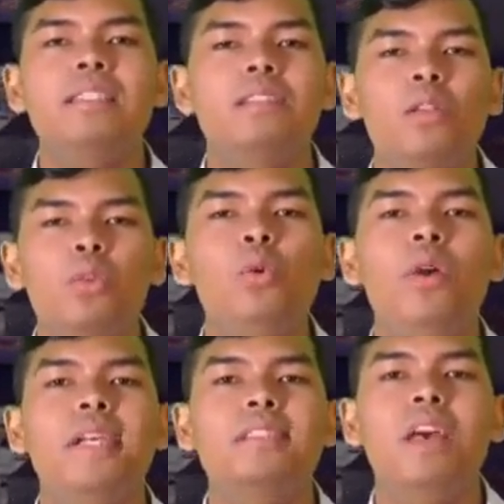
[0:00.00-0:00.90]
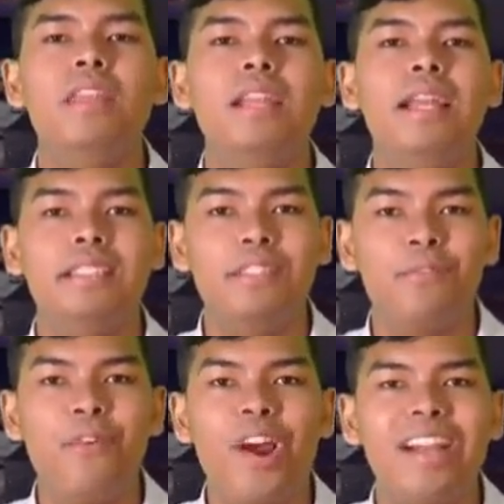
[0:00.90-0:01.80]
is to two is to three is
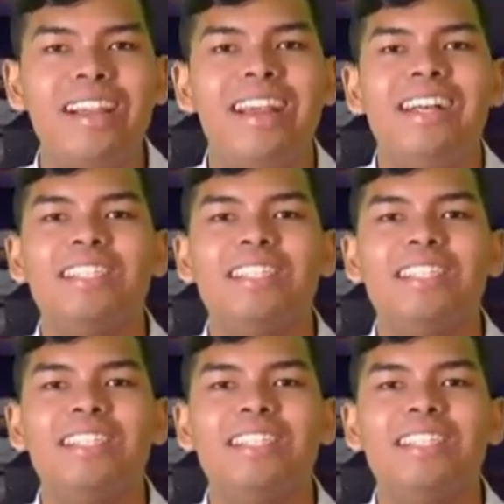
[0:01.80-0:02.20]
to four.